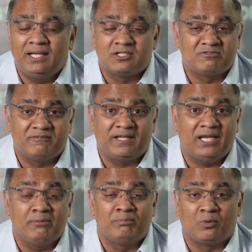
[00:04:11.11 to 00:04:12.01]
It's
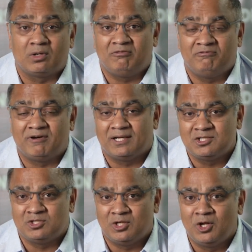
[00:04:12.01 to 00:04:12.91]
very important for
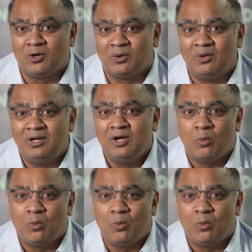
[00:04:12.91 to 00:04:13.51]
us to know